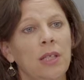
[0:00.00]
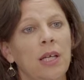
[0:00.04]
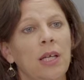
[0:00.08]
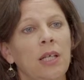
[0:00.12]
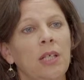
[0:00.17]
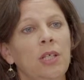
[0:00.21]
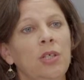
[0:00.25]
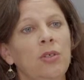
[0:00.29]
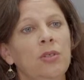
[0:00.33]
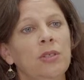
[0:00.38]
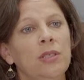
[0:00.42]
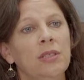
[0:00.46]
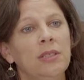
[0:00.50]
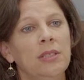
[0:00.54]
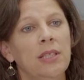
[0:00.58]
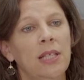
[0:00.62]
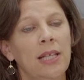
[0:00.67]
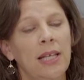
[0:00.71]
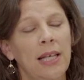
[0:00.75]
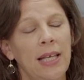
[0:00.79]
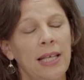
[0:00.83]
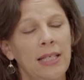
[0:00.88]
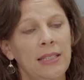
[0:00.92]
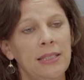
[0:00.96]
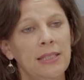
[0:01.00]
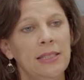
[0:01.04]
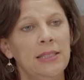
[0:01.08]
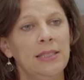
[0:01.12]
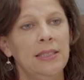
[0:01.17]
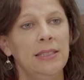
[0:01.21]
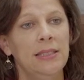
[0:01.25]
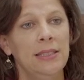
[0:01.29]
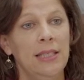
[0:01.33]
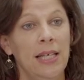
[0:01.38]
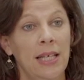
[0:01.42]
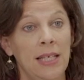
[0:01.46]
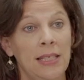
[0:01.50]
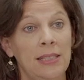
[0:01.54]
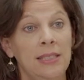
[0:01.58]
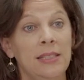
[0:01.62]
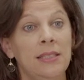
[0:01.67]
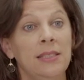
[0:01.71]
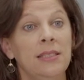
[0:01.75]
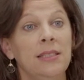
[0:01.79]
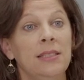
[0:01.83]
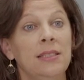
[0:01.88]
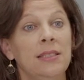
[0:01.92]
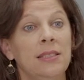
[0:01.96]
and uses the latest
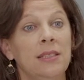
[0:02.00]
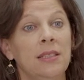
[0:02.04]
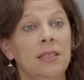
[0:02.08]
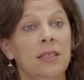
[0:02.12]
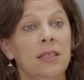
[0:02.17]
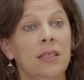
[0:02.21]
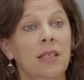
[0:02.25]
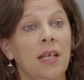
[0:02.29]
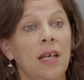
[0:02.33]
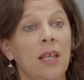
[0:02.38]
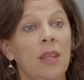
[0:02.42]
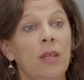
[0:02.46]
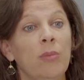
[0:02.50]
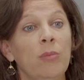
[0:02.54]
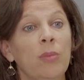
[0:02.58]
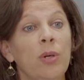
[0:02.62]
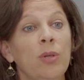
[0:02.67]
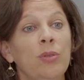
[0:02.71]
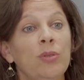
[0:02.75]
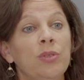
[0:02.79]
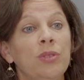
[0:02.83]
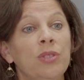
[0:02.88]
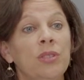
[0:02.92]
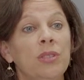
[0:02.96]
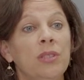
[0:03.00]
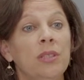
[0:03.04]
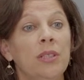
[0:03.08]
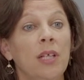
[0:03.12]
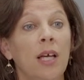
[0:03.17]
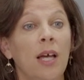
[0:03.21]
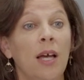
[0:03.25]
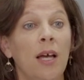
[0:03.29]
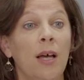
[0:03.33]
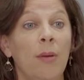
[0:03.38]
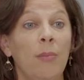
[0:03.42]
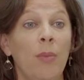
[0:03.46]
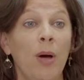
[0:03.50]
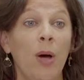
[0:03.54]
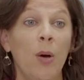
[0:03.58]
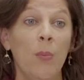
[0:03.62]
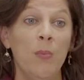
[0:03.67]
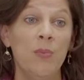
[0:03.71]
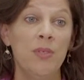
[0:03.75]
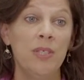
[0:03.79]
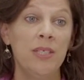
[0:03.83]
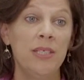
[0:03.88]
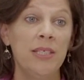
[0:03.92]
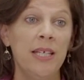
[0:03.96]
tests and the most
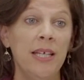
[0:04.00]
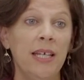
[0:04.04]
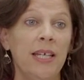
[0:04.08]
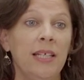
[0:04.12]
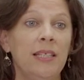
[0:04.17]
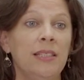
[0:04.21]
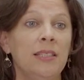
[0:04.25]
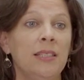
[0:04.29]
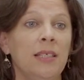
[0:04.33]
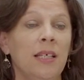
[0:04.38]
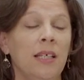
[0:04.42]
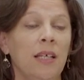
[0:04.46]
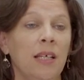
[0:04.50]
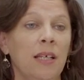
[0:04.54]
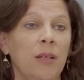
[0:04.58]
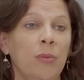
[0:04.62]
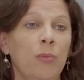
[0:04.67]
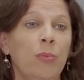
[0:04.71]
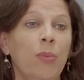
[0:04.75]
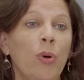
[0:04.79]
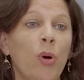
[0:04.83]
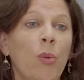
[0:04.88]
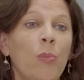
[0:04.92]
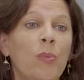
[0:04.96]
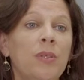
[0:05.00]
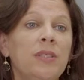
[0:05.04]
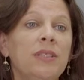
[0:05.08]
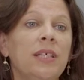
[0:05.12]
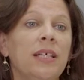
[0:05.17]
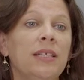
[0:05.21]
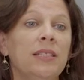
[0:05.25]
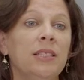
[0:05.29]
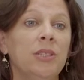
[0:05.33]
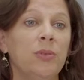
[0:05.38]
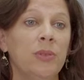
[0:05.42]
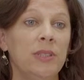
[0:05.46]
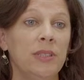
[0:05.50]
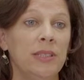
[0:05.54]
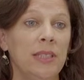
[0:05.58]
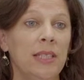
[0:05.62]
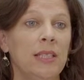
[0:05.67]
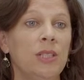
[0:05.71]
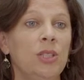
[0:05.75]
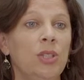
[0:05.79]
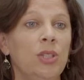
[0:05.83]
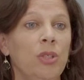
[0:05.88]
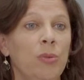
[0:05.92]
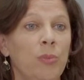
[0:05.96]
up-to-date and proper tests to
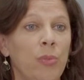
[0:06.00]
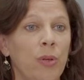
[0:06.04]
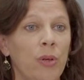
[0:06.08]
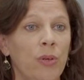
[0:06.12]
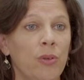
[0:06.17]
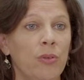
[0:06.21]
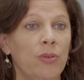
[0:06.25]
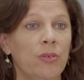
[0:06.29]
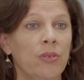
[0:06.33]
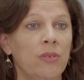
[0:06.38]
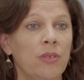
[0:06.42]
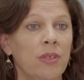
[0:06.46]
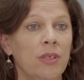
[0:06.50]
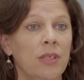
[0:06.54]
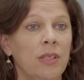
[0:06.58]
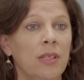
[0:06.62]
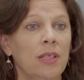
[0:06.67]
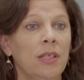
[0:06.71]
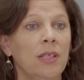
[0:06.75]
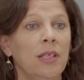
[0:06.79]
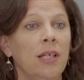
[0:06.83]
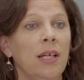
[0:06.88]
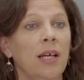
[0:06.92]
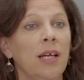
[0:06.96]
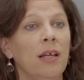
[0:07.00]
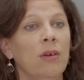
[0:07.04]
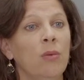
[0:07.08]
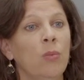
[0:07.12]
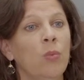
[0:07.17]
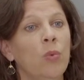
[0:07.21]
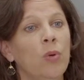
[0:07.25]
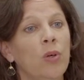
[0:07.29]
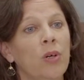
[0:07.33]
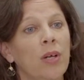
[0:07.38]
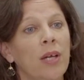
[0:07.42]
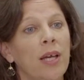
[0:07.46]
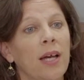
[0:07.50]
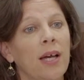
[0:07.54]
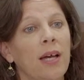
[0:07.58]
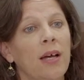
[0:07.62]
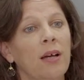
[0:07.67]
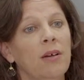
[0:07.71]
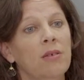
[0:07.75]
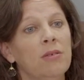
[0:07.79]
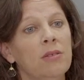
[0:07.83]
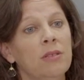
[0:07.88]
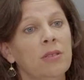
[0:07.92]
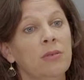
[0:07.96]
assess you both and work
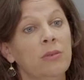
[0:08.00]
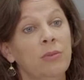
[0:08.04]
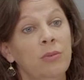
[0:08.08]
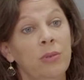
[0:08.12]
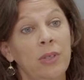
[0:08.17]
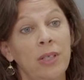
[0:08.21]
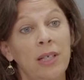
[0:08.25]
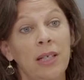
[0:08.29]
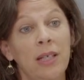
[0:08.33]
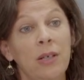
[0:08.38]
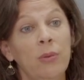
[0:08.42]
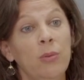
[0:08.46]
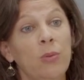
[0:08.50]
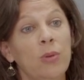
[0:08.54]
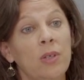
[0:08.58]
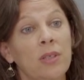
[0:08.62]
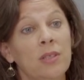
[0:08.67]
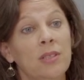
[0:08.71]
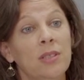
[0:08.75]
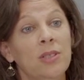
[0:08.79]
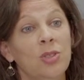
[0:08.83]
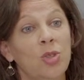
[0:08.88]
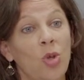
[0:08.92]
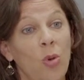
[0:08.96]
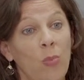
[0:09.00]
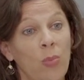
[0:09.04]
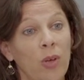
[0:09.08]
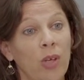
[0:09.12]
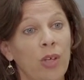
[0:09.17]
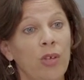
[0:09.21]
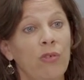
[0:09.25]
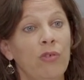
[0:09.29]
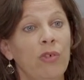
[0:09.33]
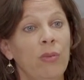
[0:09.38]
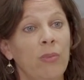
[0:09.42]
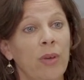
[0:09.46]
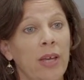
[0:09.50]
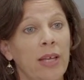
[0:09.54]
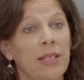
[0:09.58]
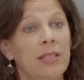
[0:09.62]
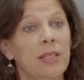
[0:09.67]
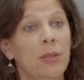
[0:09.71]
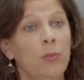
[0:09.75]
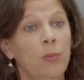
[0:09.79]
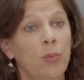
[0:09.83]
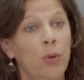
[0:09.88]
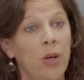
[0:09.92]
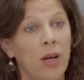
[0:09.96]
out really what's stopping you from
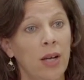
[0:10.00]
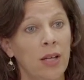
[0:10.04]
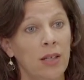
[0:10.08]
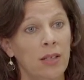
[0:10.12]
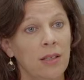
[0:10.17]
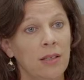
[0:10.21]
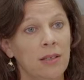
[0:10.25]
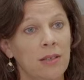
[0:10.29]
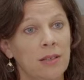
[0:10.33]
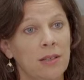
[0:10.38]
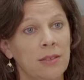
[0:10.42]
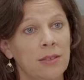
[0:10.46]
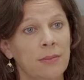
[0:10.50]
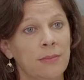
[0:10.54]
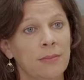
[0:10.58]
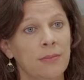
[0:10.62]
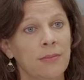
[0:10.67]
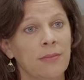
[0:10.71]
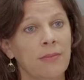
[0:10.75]
getting pregnant.